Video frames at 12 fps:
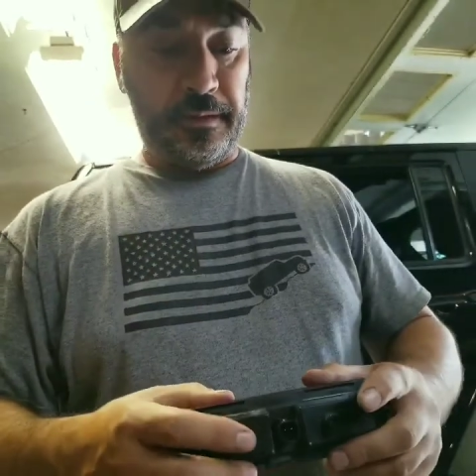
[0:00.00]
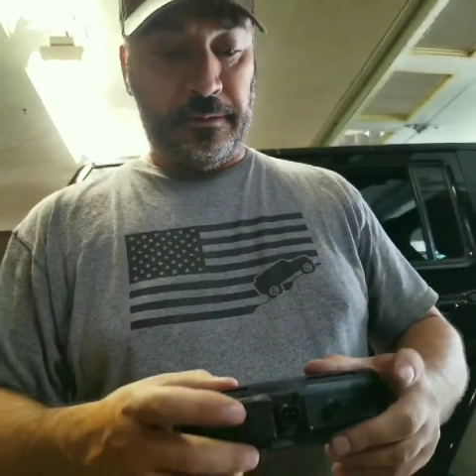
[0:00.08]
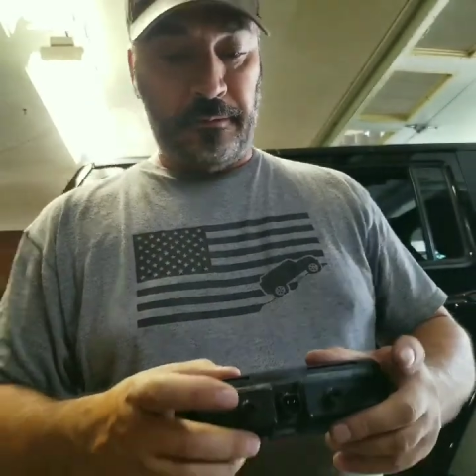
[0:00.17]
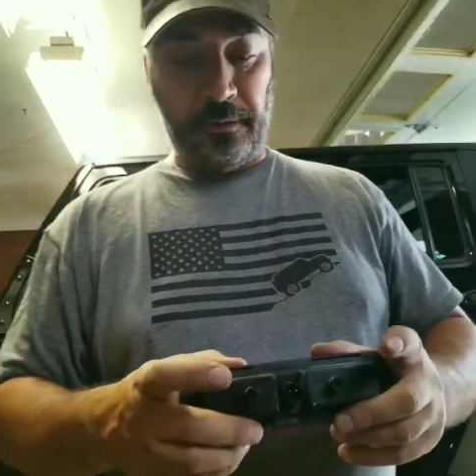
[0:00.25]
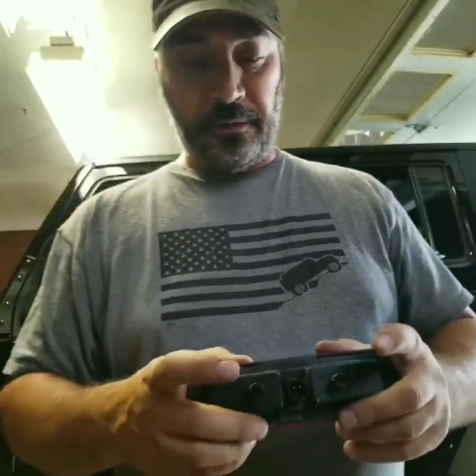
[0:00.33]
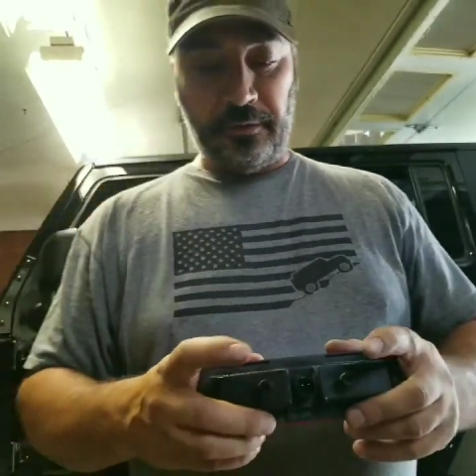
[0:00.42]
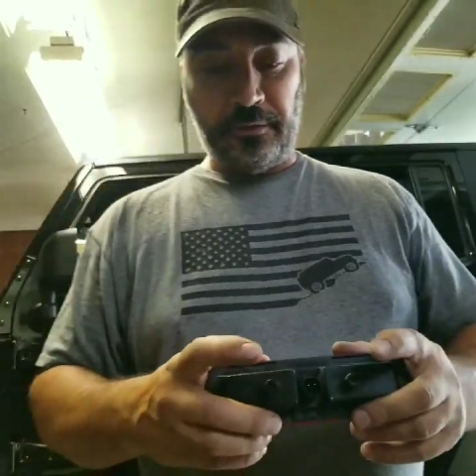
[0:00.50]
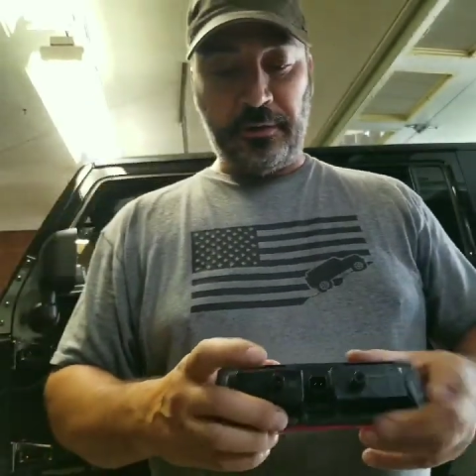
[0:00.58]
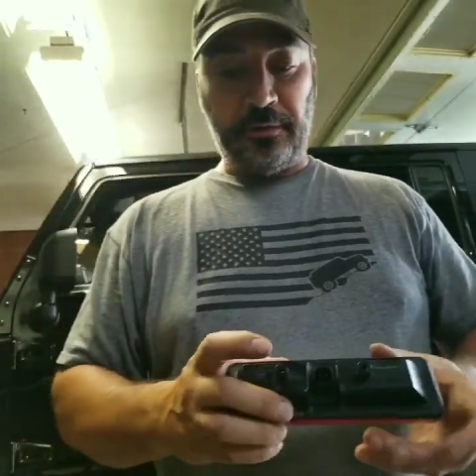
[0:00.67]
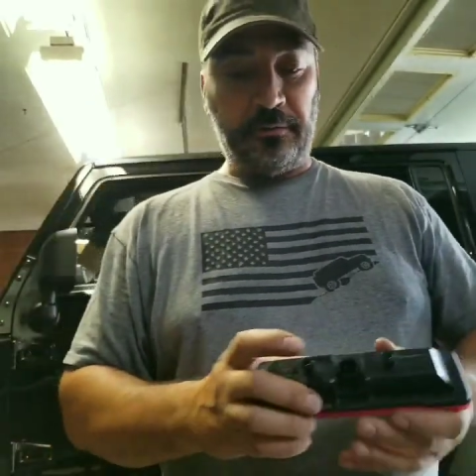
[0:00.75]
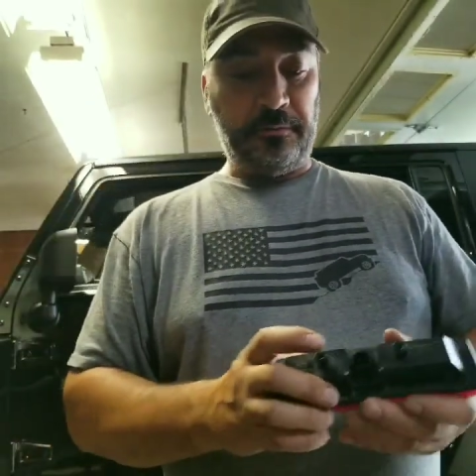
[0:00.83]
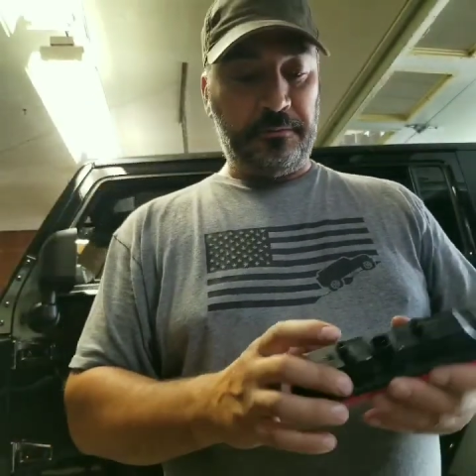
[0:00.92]
Now we're going to
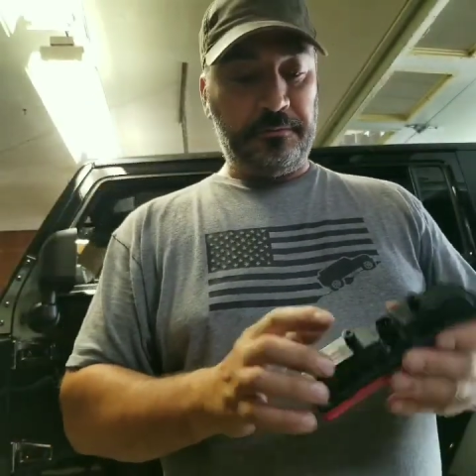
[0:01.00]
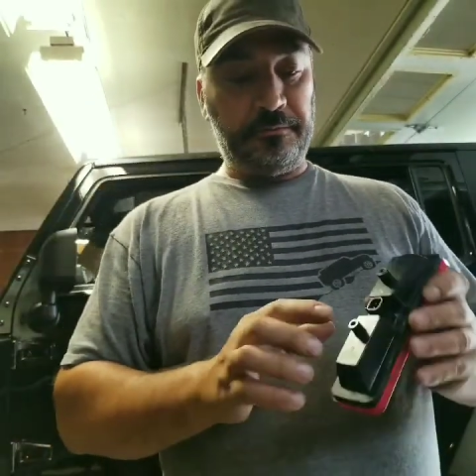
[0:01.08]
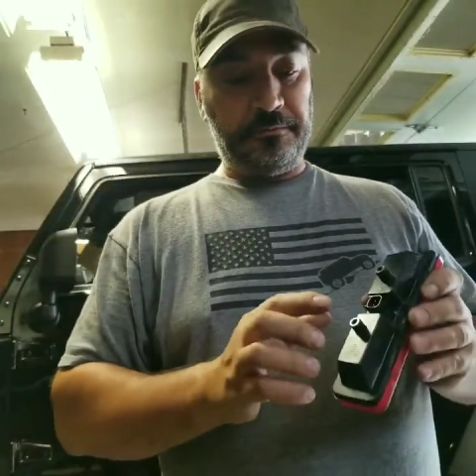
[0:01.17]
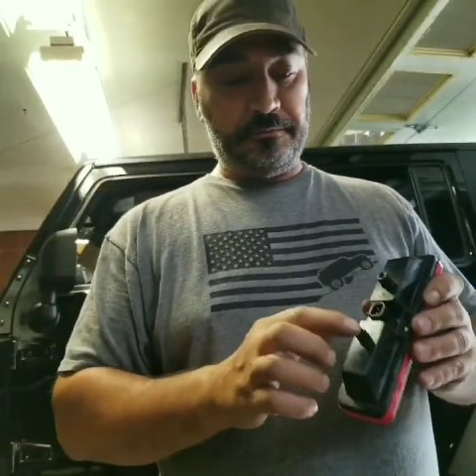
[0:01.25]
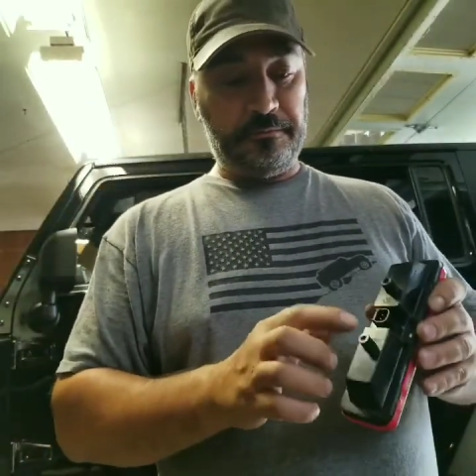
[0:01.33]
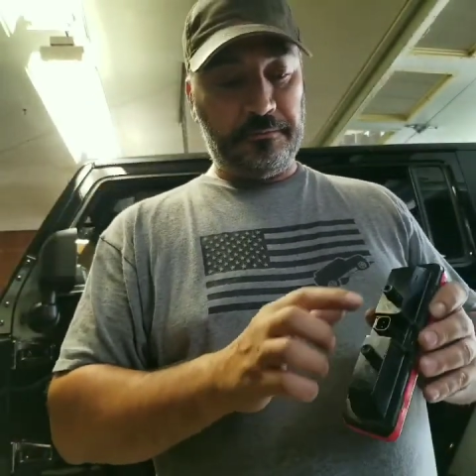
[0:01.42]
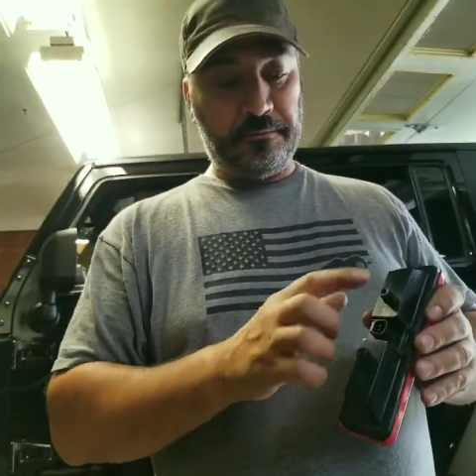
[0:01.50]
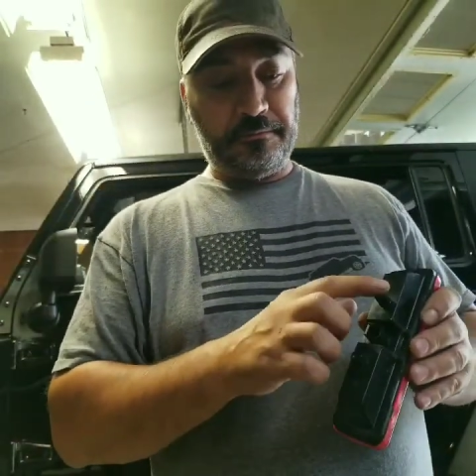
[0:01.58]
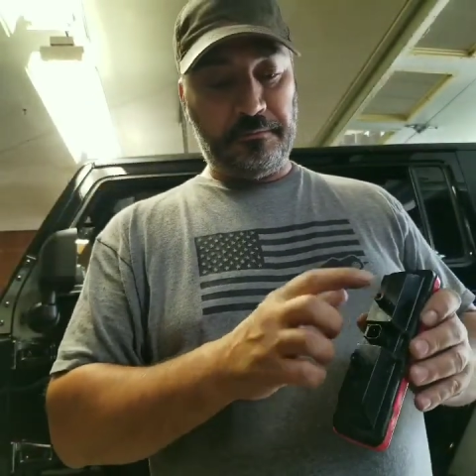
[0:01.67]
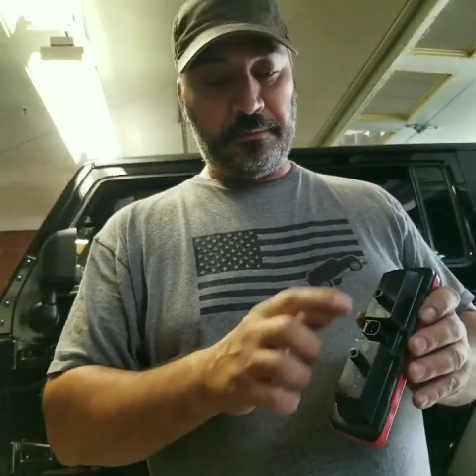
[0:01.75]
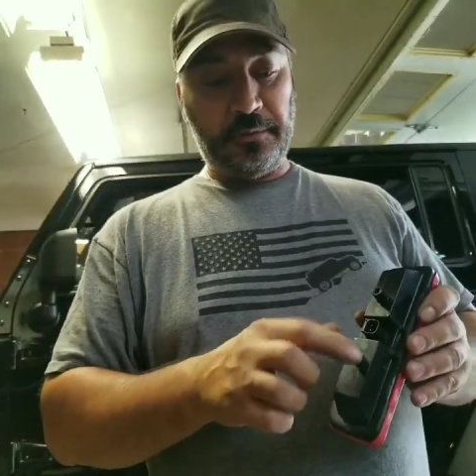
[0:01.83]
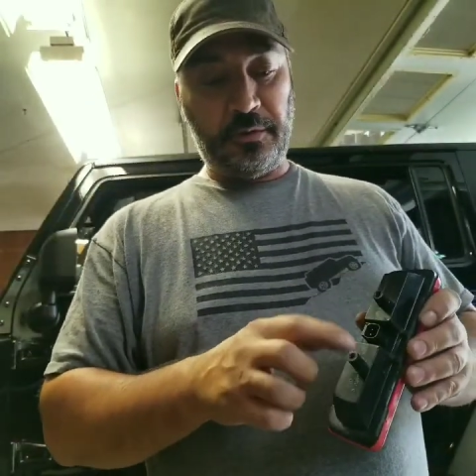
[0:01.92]
drill
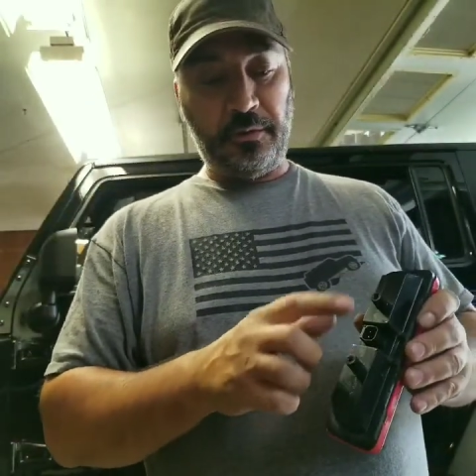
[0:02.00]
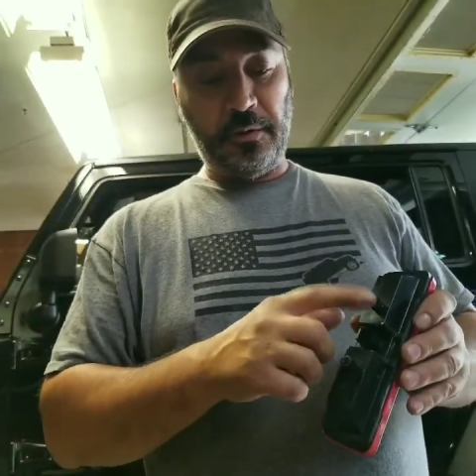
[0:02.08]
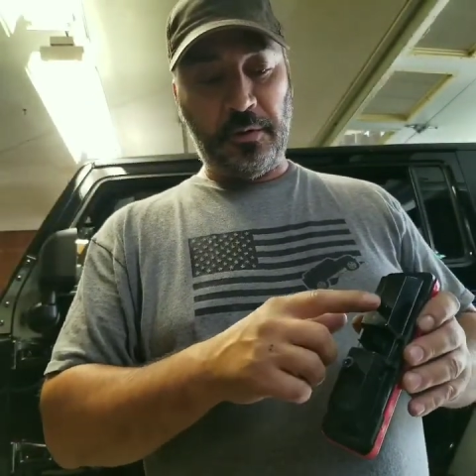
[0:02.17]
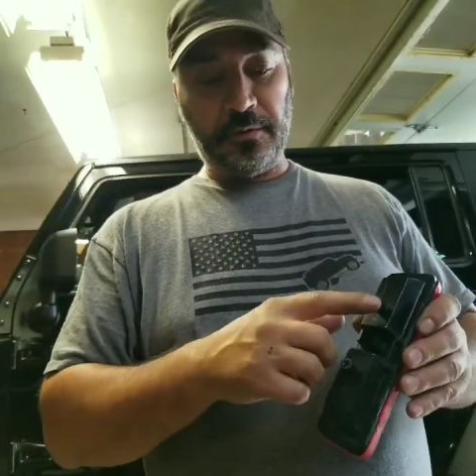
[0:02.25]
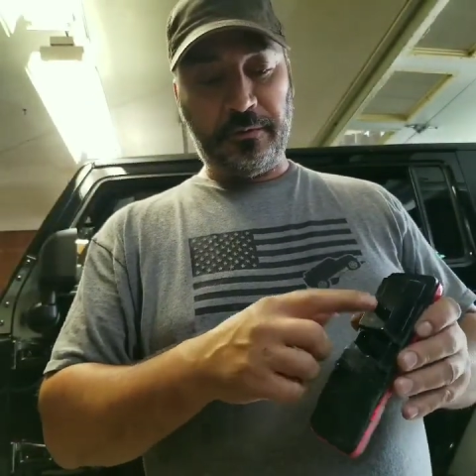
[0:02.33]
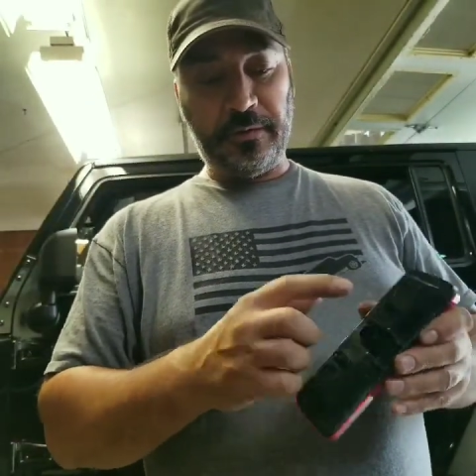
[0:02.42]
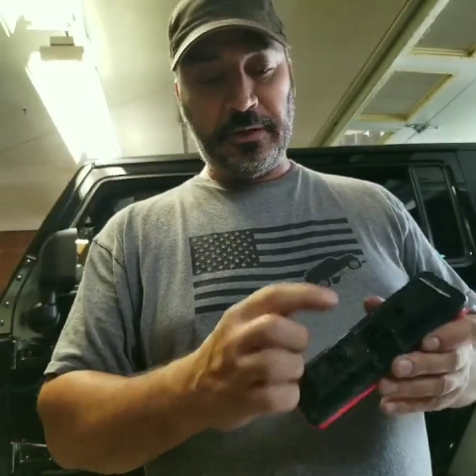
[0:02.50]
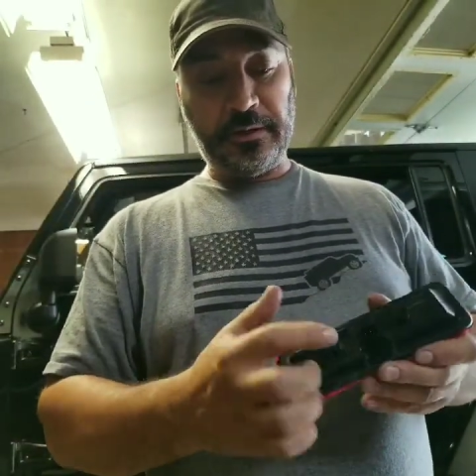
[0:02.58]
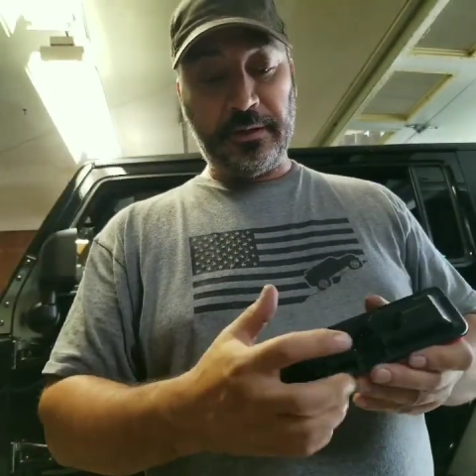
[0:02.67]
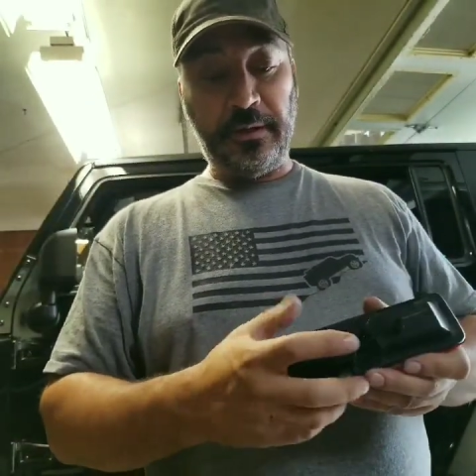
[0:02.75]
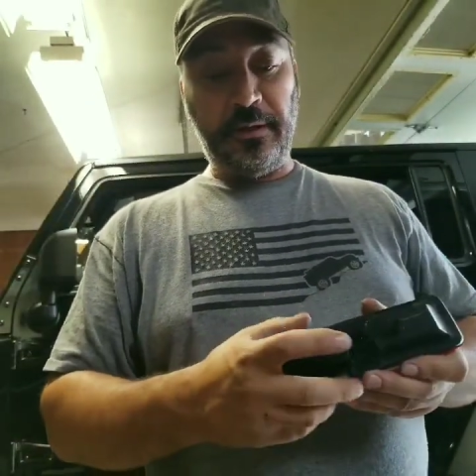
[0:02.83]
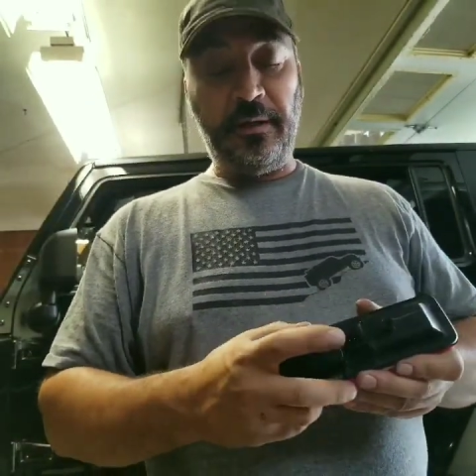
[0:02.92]
2 holes for
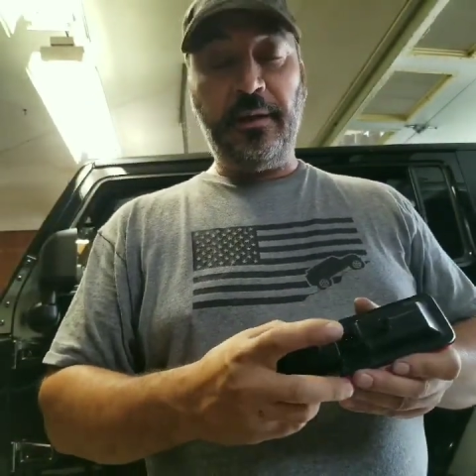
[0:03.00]
this,